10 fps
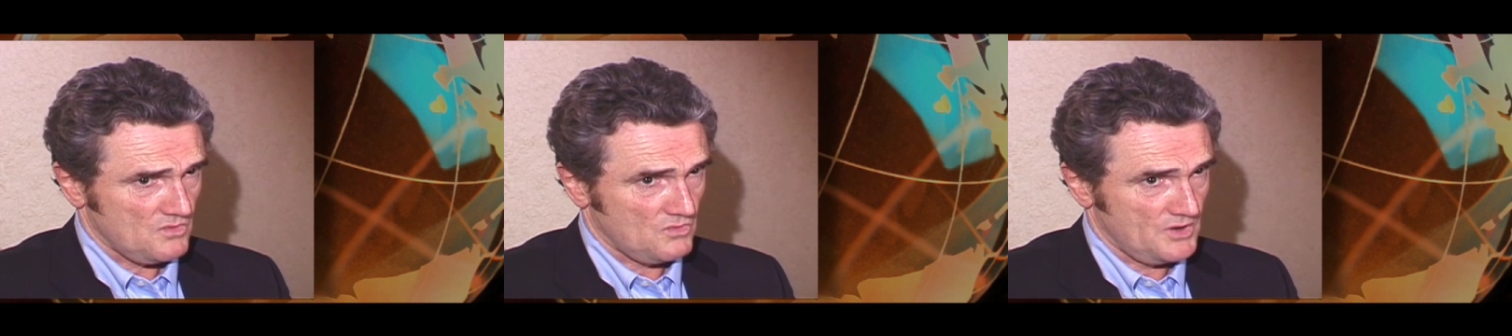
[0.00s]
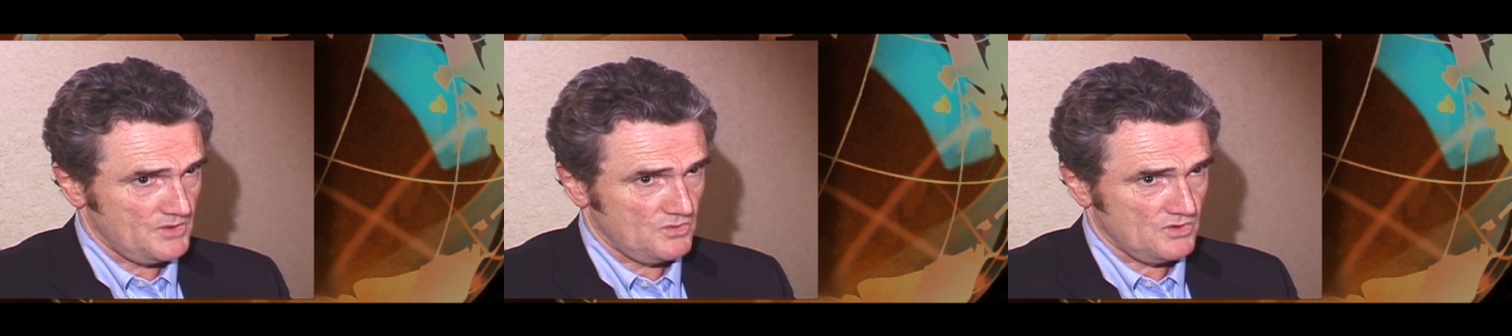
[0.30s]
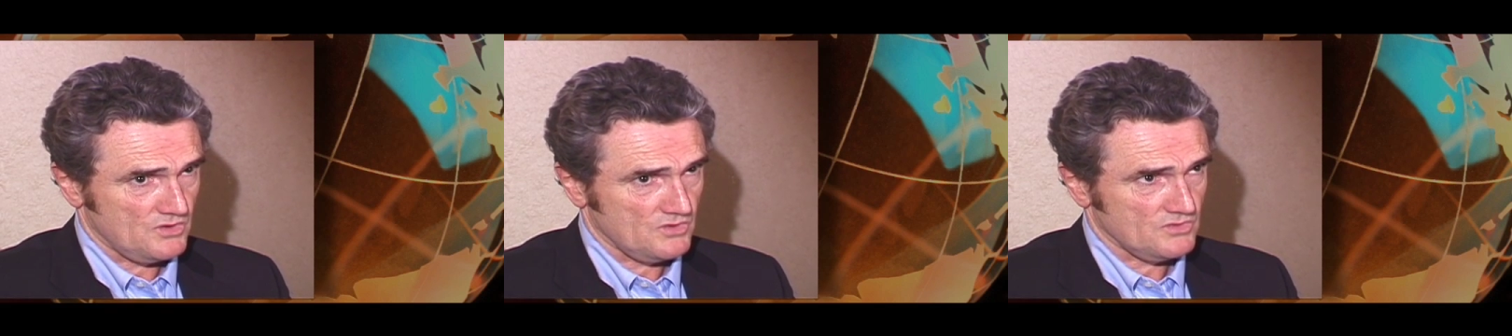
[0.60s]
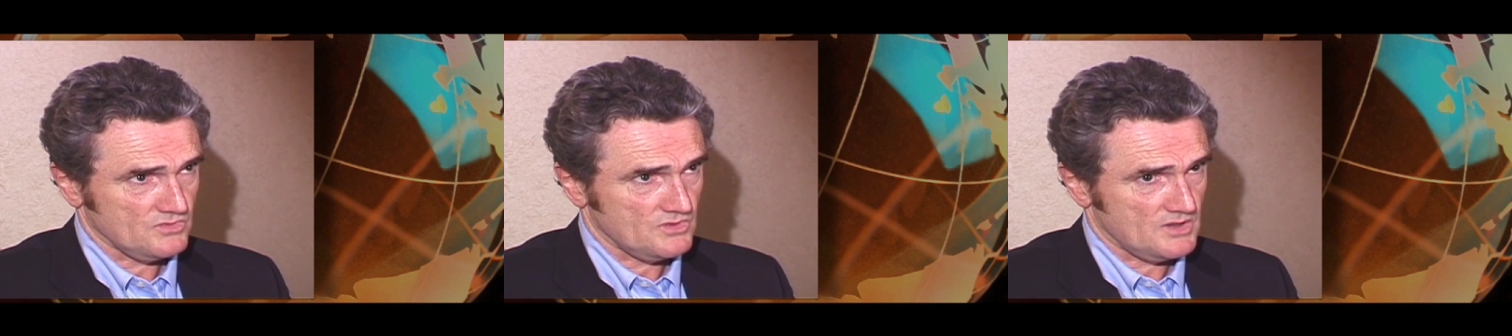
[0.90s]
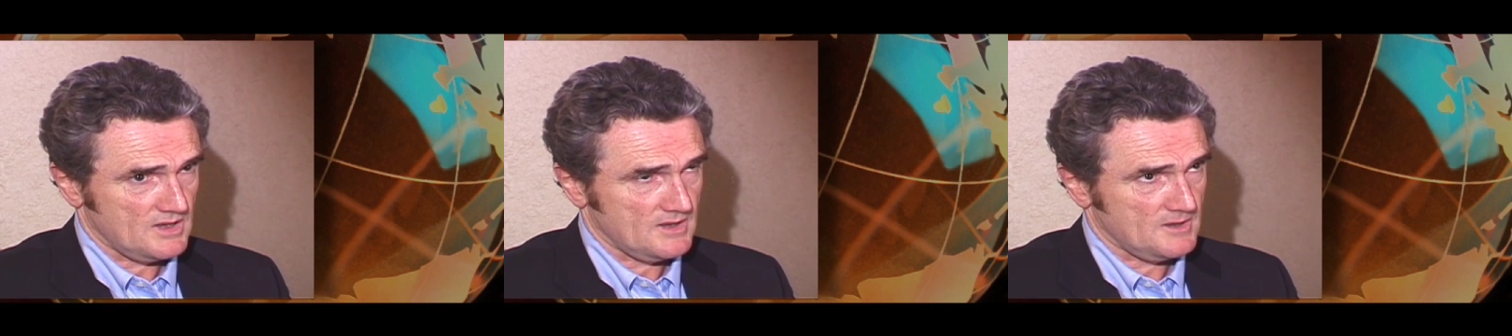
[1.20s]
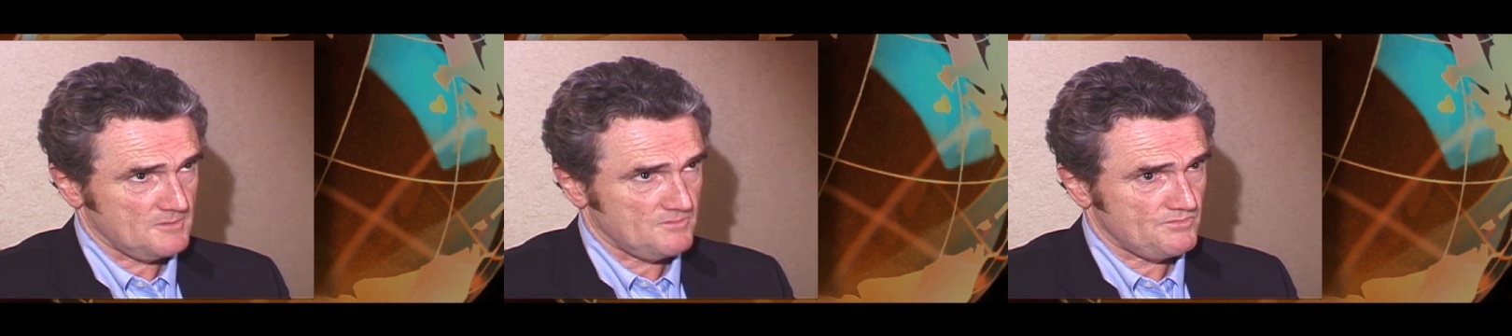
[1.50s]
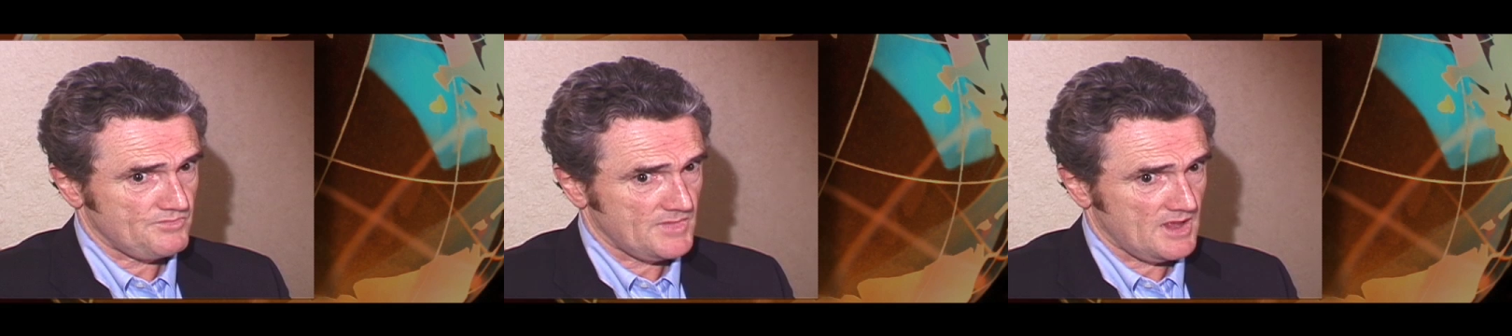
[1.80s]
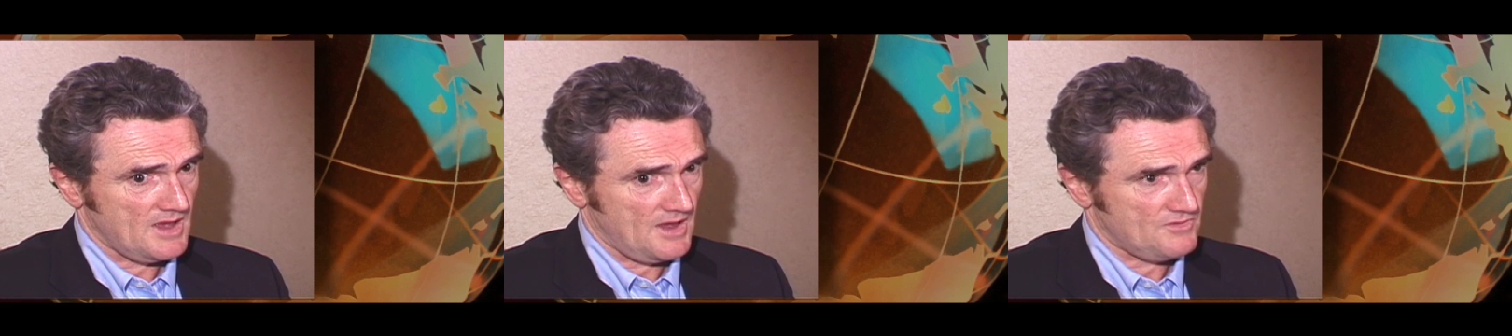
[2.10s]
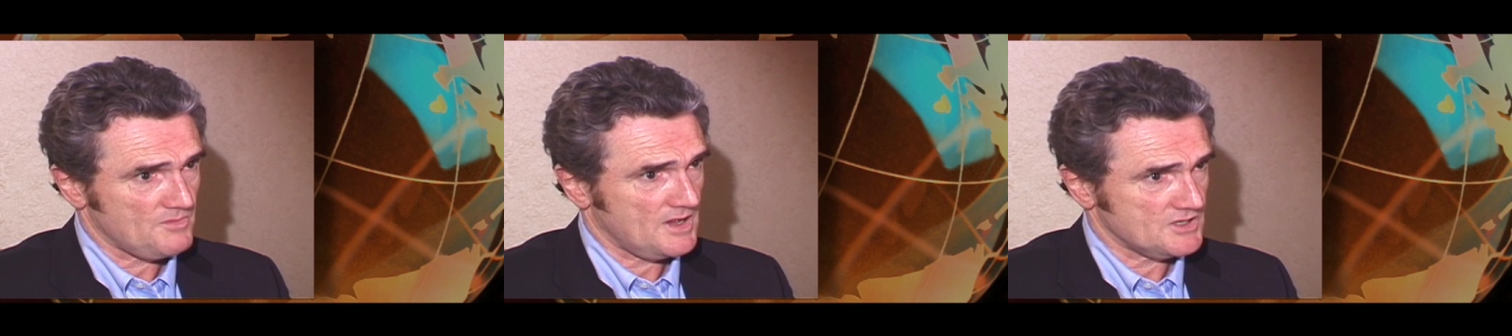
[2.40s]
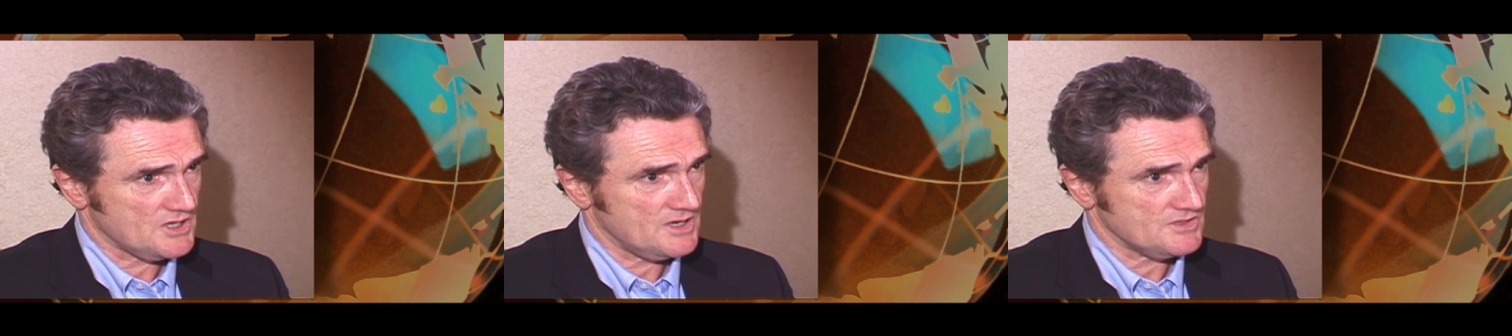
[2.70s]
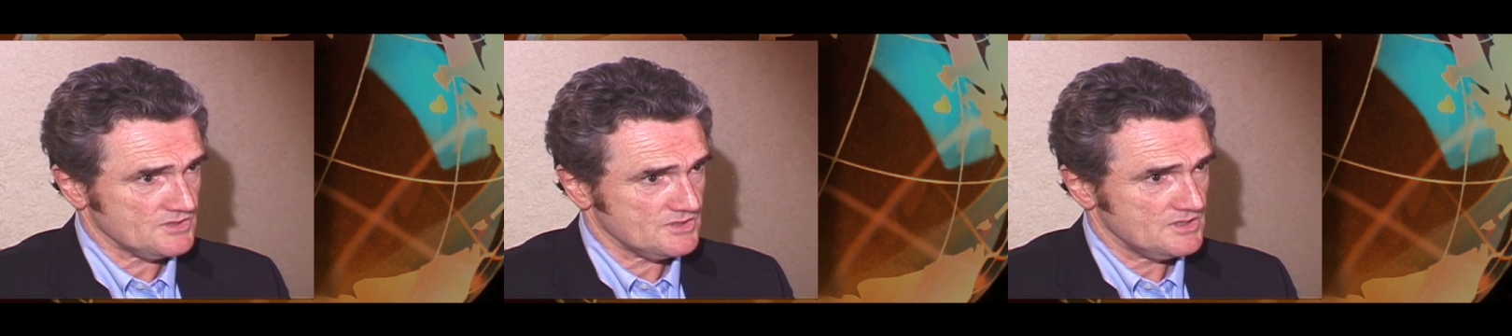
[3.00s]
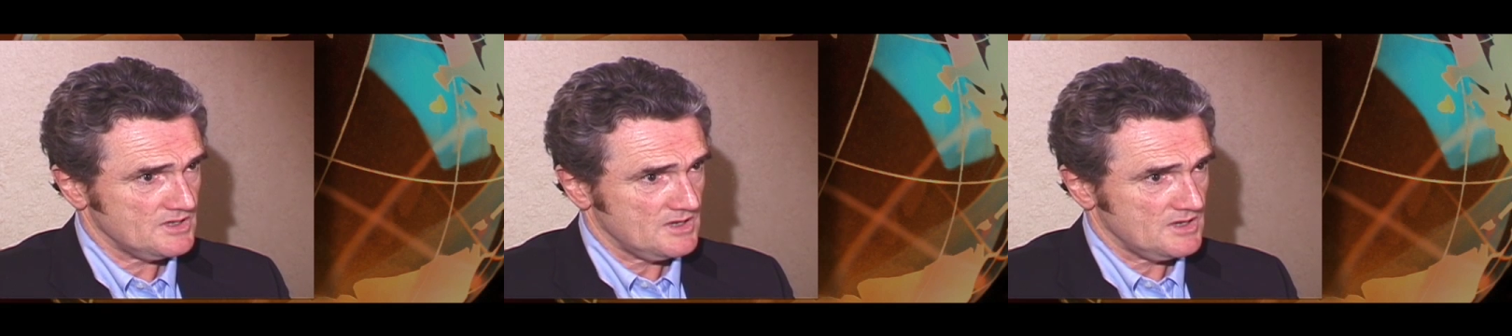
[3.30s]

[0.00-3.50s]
we will have to make changes.